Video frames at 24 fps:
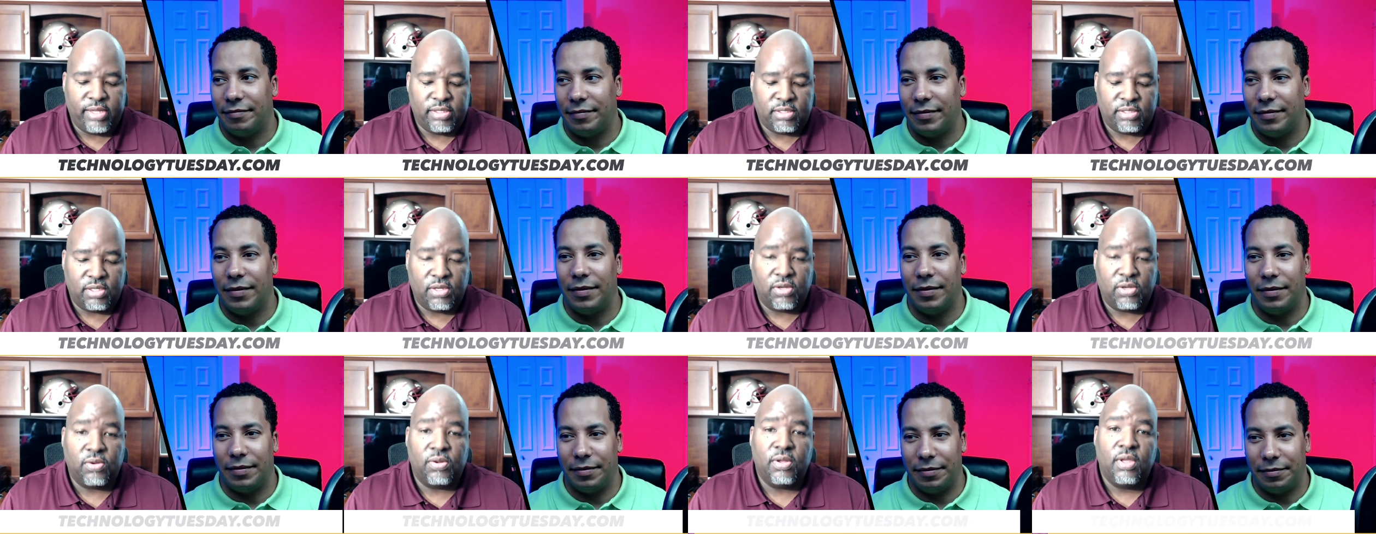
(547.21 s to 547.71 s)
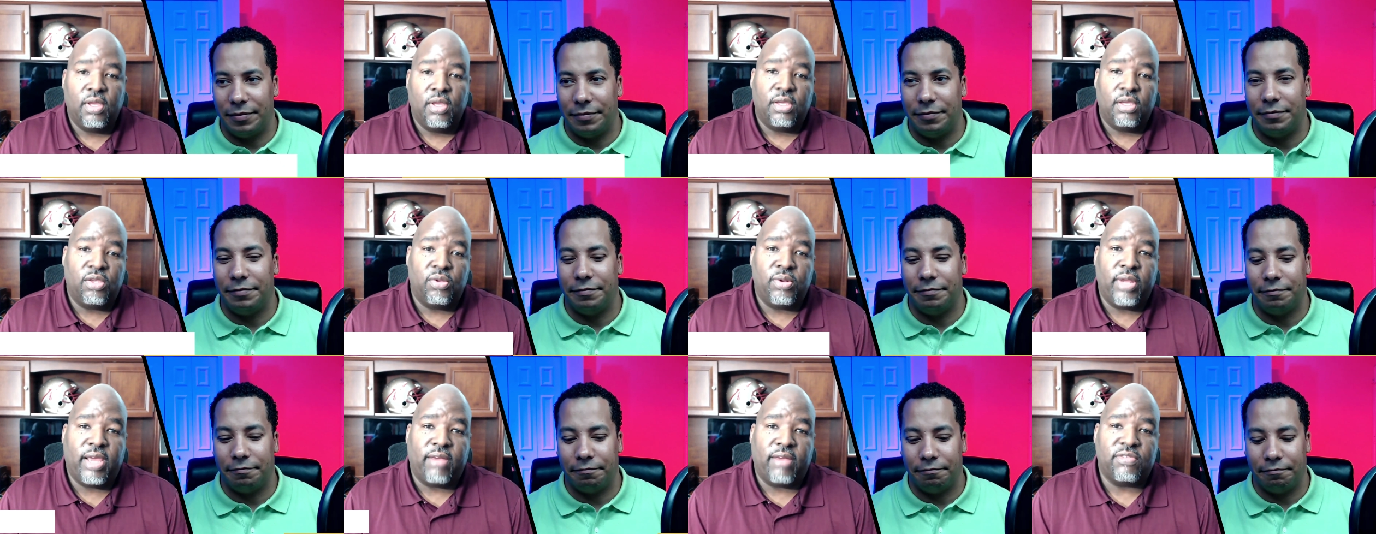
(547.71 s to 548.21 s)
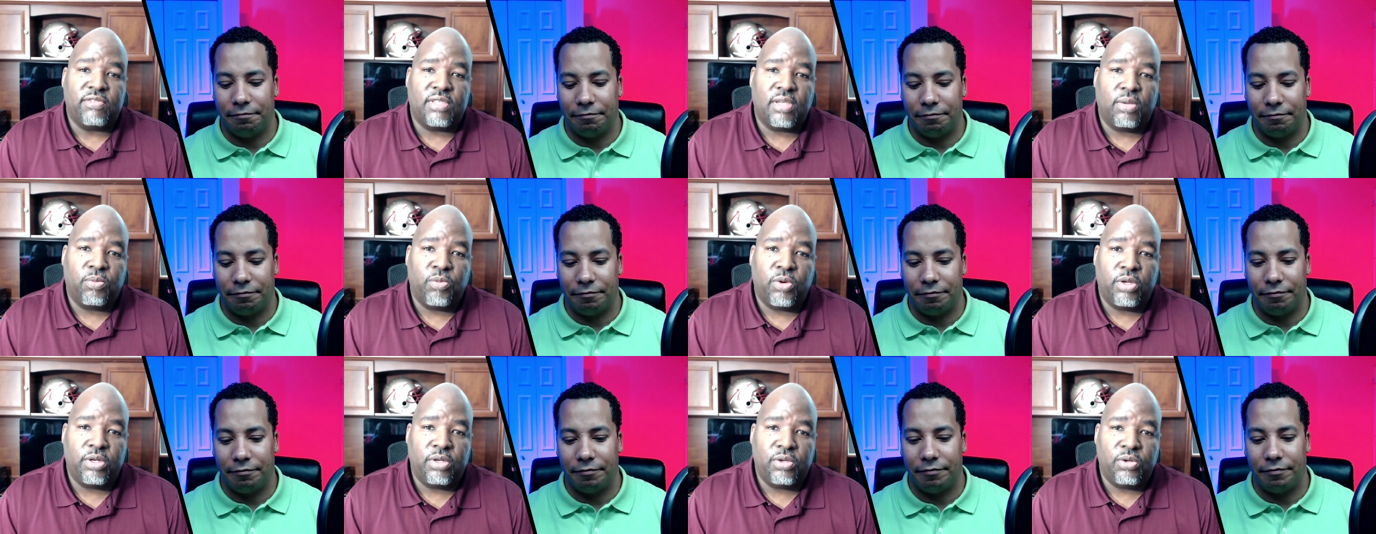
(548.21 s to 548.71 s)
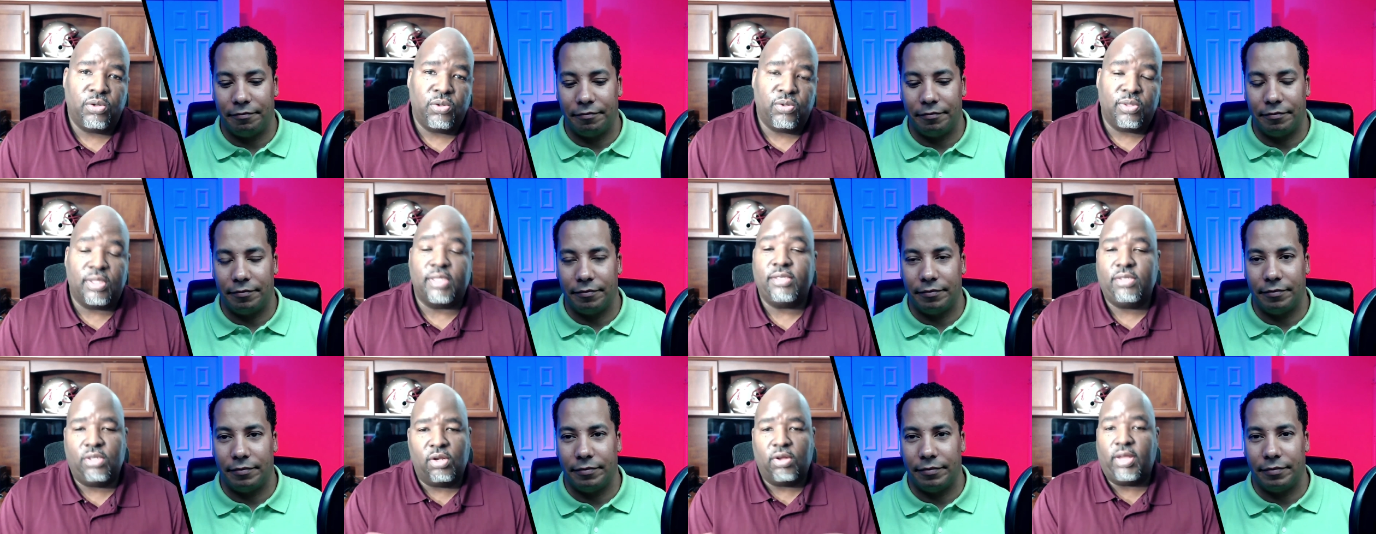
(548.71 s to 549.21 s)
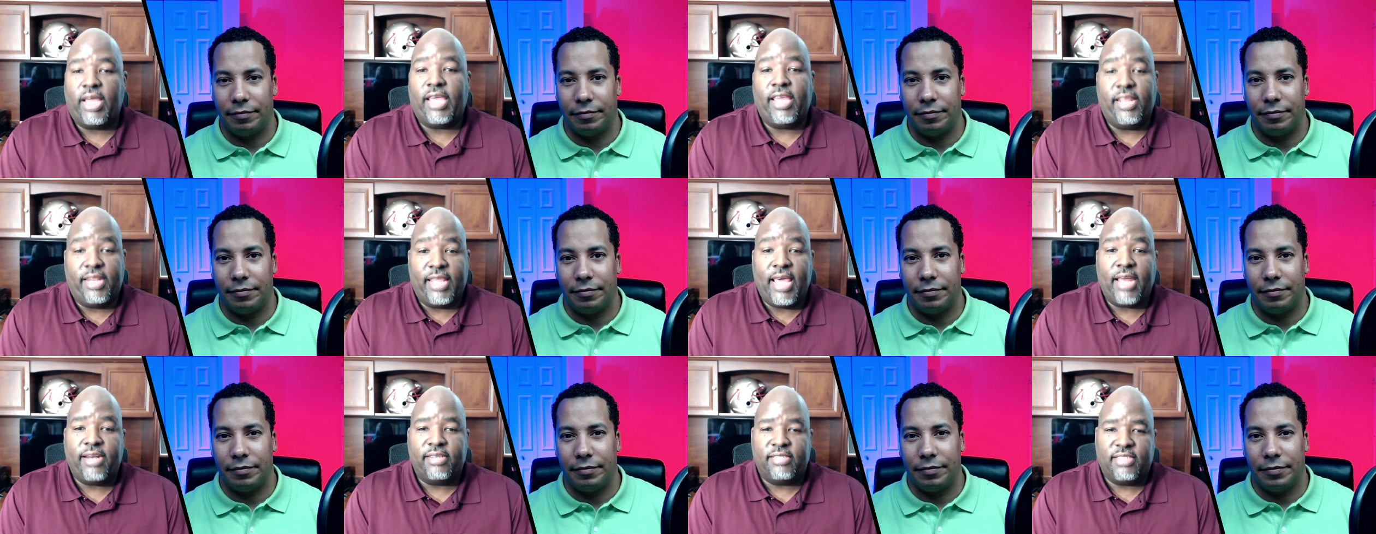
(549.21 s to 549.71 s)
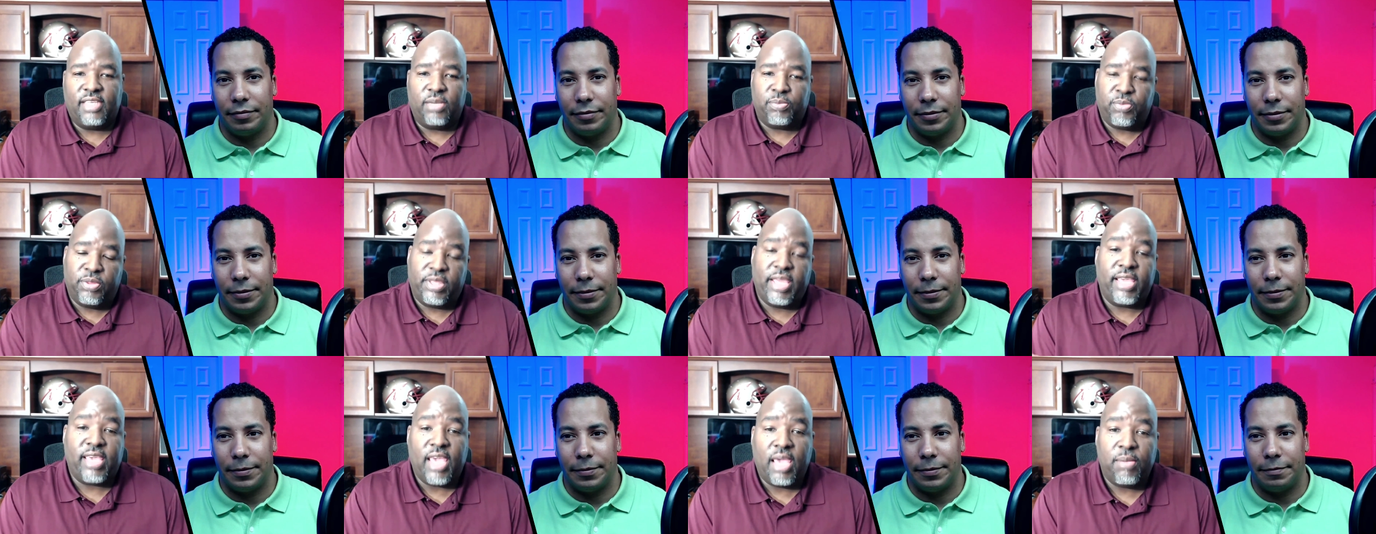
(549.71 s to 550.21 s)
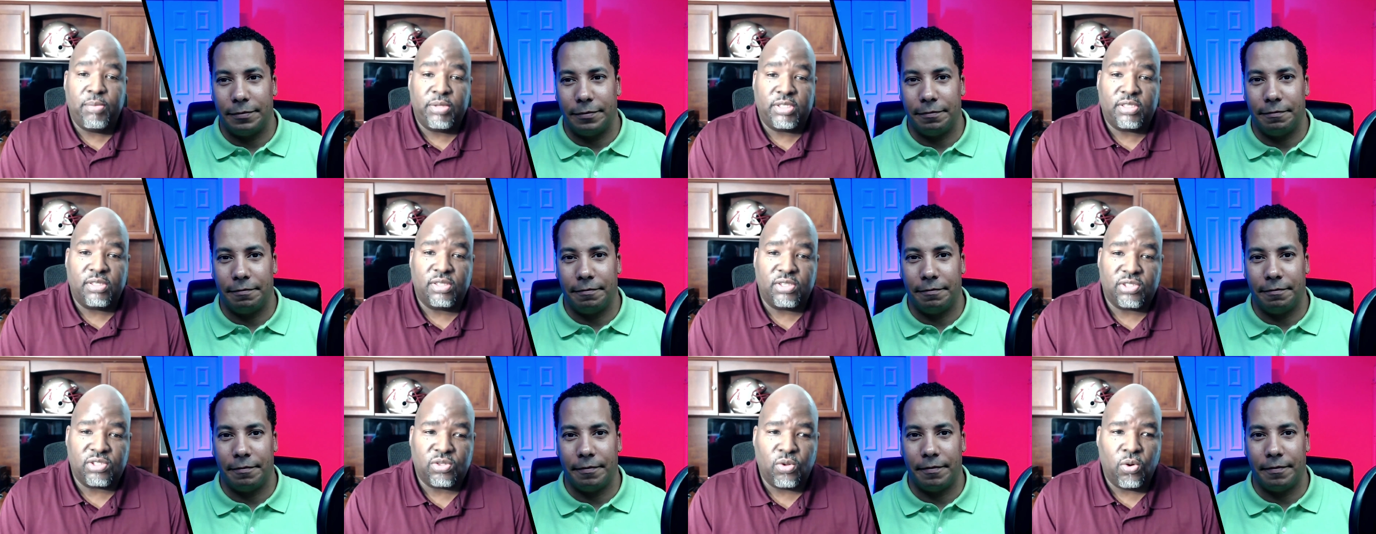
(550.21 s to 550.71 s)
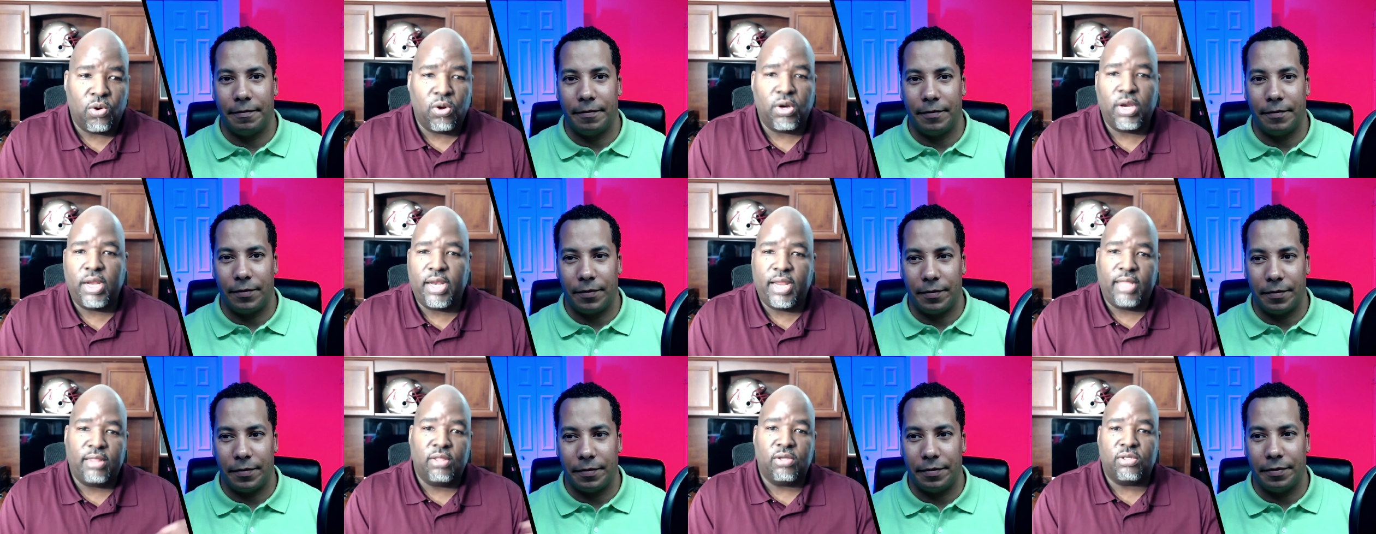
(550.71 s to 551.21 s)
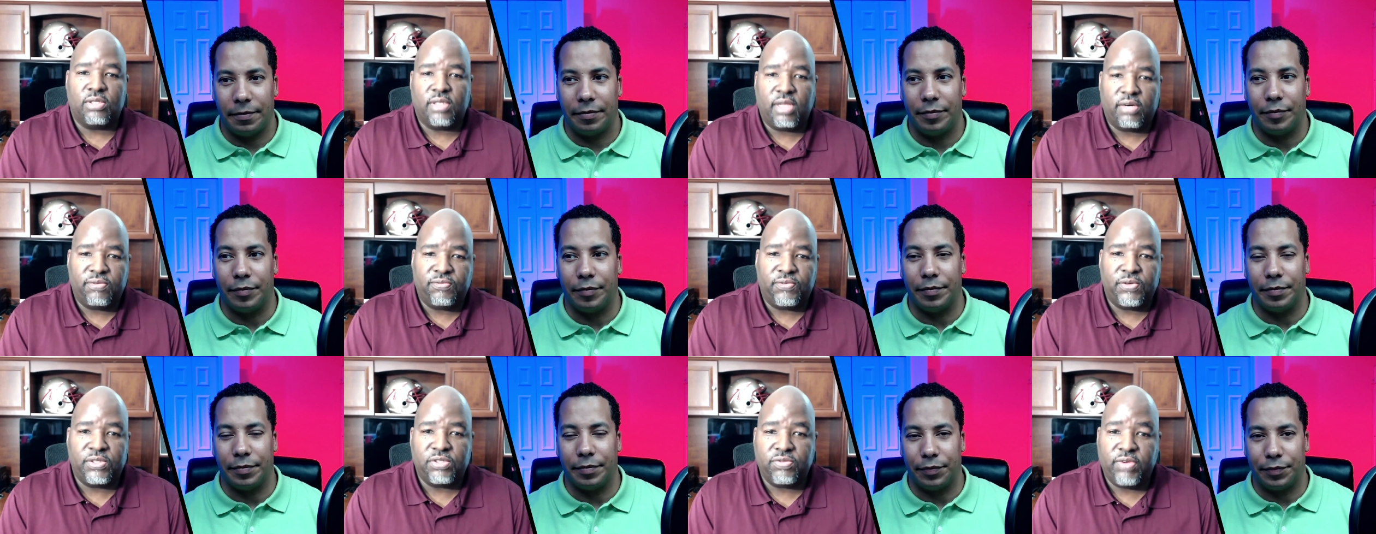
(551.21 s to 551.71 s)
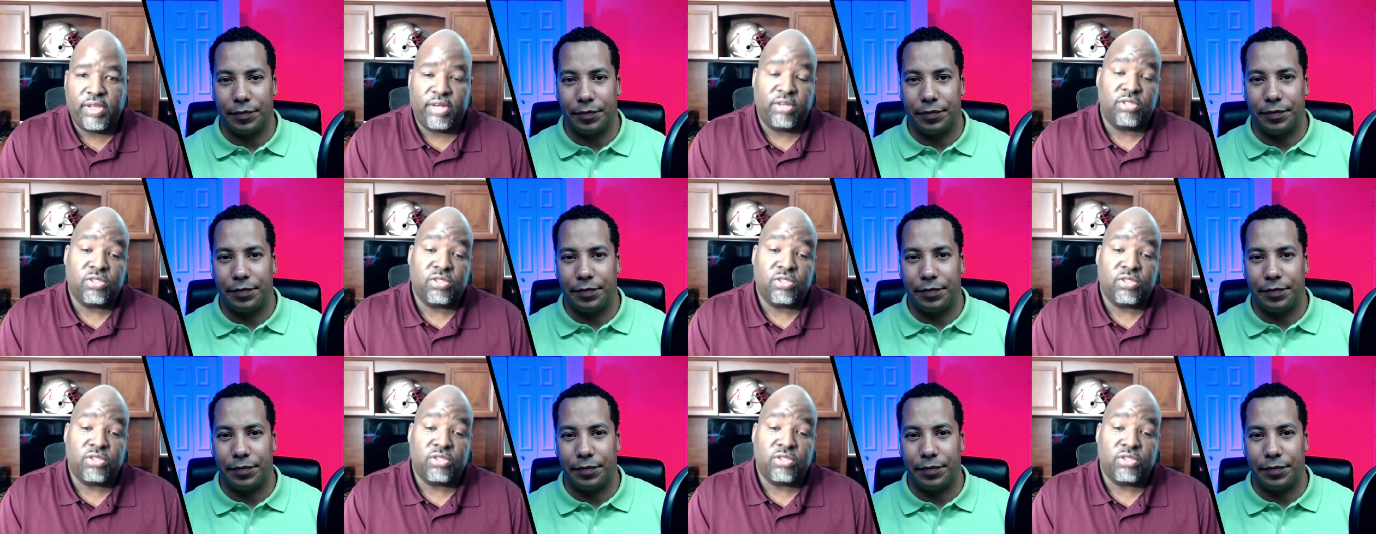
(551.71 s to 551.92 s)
Speaker 1: So you'd have someone who, you know, in that example, they came into the store and they looked at a refrigerator.